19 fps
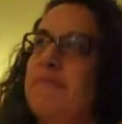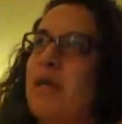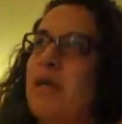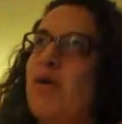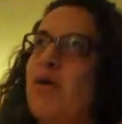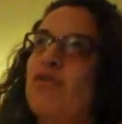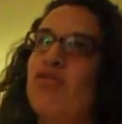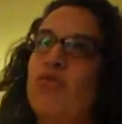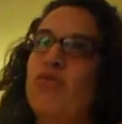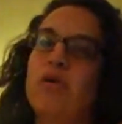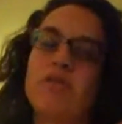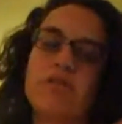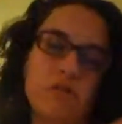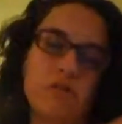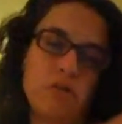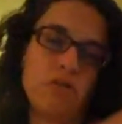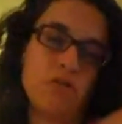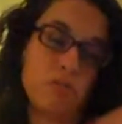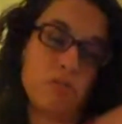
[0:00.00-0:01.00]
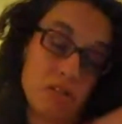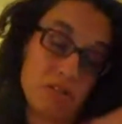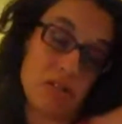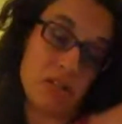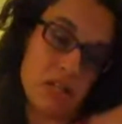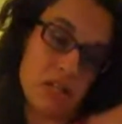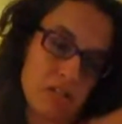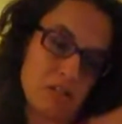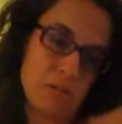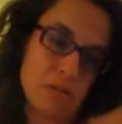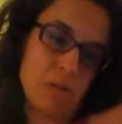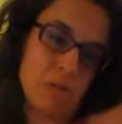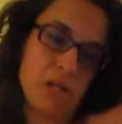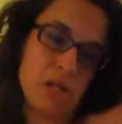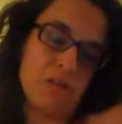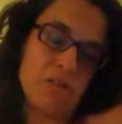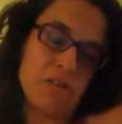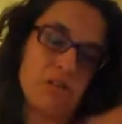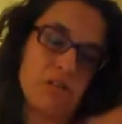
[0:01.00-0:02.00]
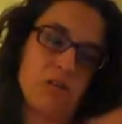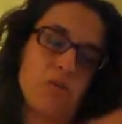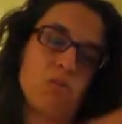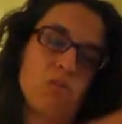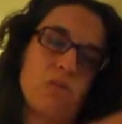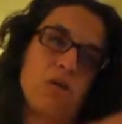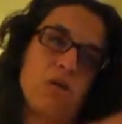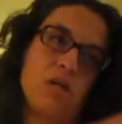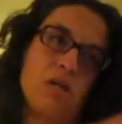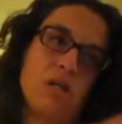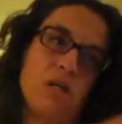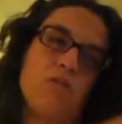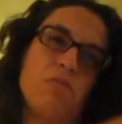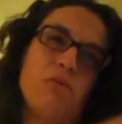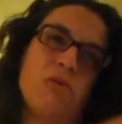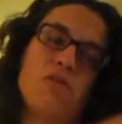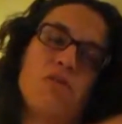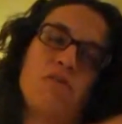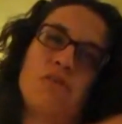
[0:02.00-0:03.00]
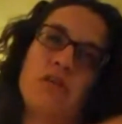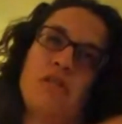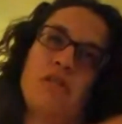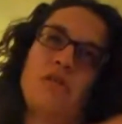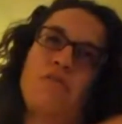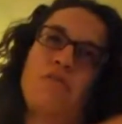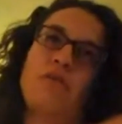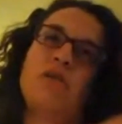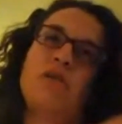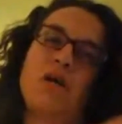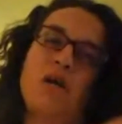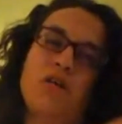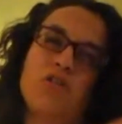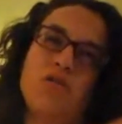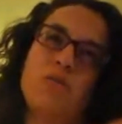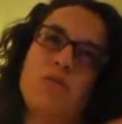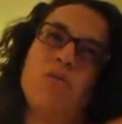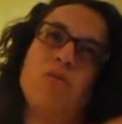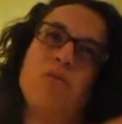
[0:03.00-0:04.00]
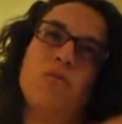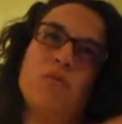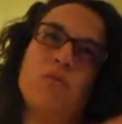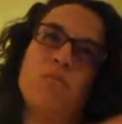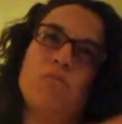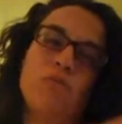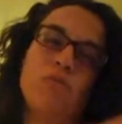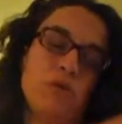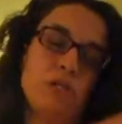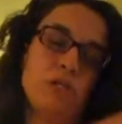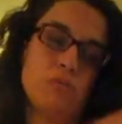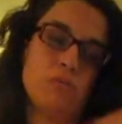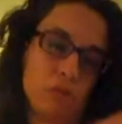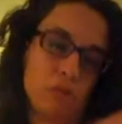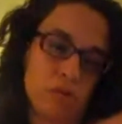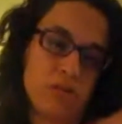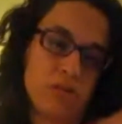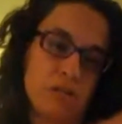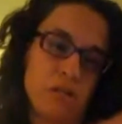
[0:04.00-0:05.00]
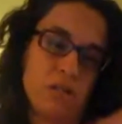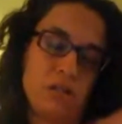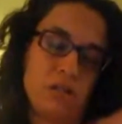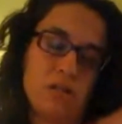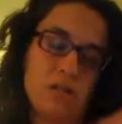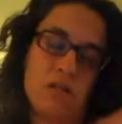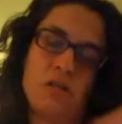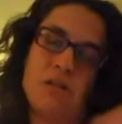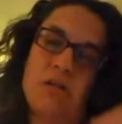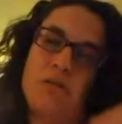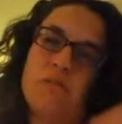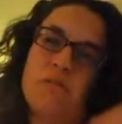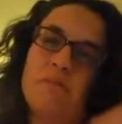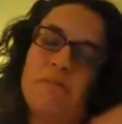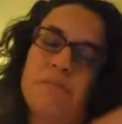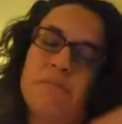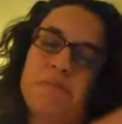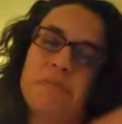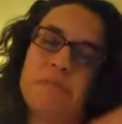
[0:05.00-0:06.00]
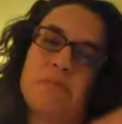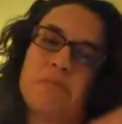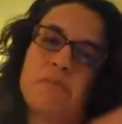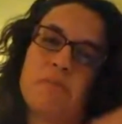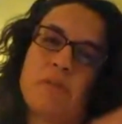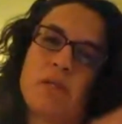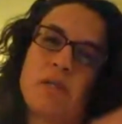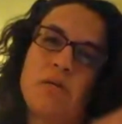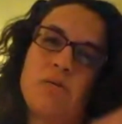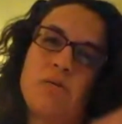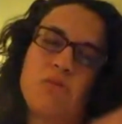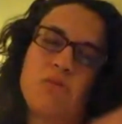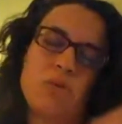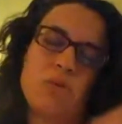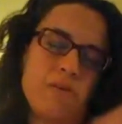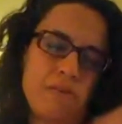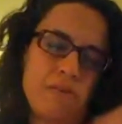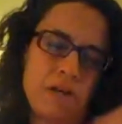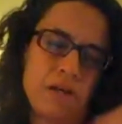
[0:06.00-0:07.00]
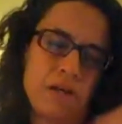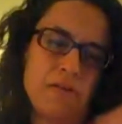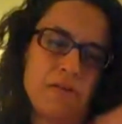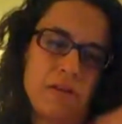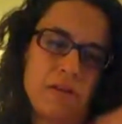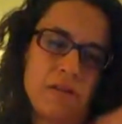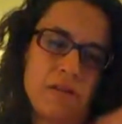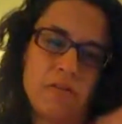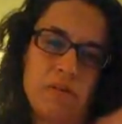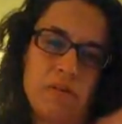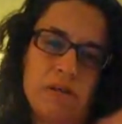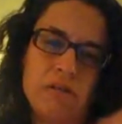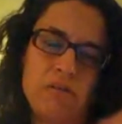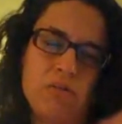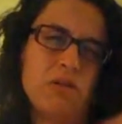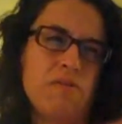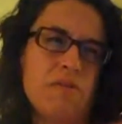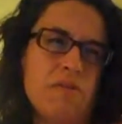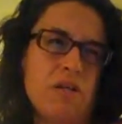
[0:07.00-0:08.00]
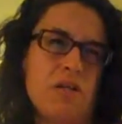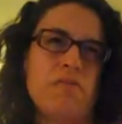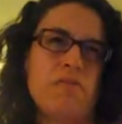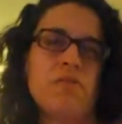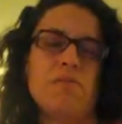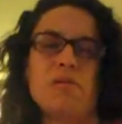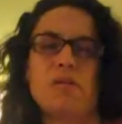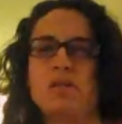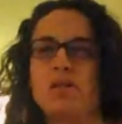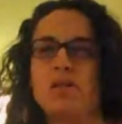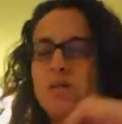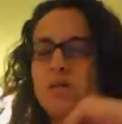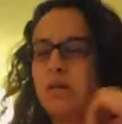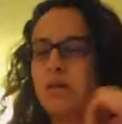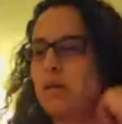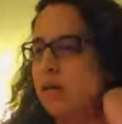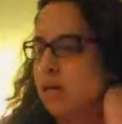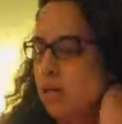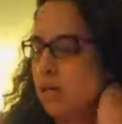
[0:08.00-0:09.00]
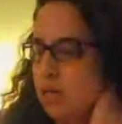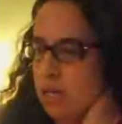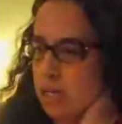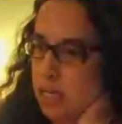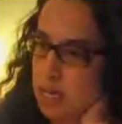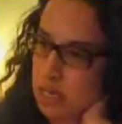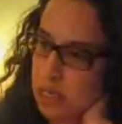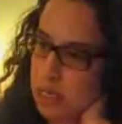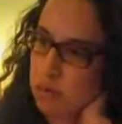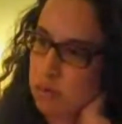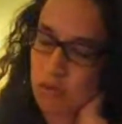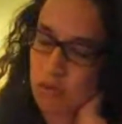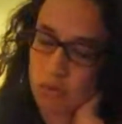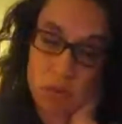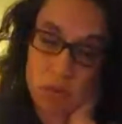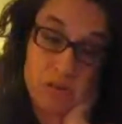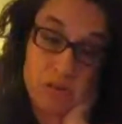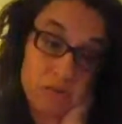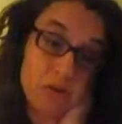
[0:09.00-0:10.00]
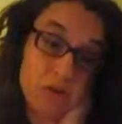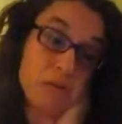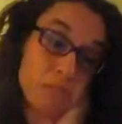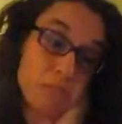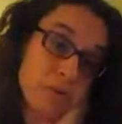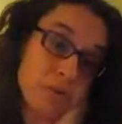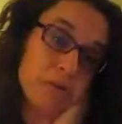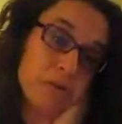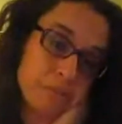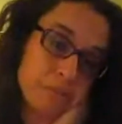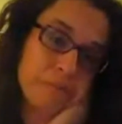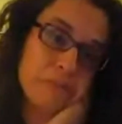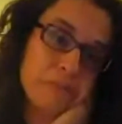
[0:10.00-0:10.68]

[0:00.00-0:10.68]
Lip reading: Aaron Swartz also means a lot to me. We lost a good one, a good person, a very knowledgeable, brilliant person. He was 25, I think, right? 25, something like that. Yeah, Aaron Swartz is very important.